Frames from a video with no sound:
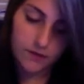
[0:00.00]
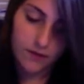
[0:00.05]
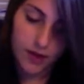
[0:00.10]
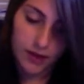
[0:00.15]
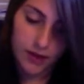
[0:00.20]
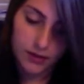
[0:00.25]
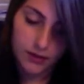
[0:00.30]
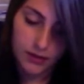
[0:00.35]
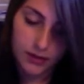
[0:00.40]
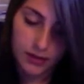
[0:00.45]
I'm
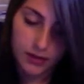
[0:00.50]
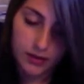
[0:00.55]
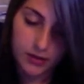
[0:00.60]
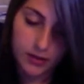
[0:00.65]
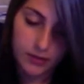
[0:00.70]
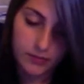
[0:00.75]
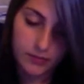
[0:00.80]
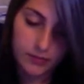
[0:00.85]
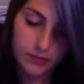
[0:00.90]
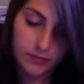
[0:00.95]
kind of
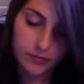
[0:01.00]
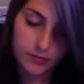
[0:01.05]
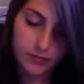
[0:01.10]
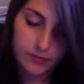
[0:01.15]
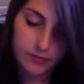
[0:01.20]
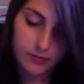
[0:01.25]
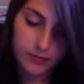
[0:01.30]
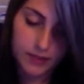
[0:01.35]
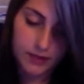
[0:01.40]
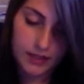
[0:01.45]
following,
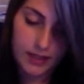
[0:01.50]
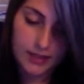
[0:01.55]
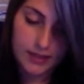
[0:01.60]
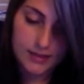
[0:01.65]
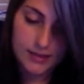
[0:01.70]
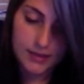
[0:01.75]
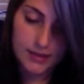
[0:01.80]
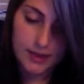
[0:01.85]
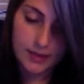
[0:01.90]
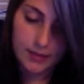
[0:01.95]
I'm
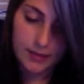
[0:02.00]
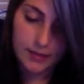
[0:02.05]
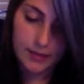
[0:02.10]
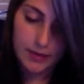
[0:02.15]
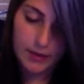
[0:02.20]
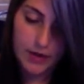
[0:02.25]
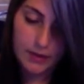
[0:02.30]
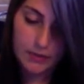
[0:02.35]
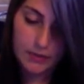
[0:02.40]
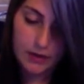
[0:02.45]

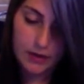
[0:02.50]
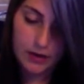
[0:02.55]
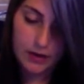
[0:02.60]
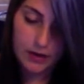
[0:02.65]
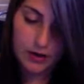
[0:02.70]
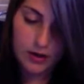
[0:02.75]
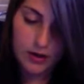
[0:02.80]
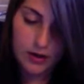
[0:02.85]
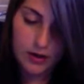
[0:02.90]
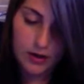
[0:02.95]
glancing at my
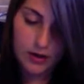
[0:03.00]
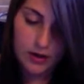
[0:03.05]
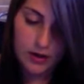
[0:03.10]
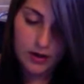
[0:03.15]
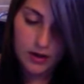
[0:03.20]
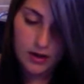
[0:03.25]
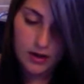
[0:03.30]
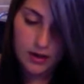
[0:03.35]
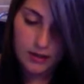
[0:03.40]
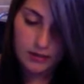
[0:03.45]

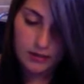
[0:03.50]
paper,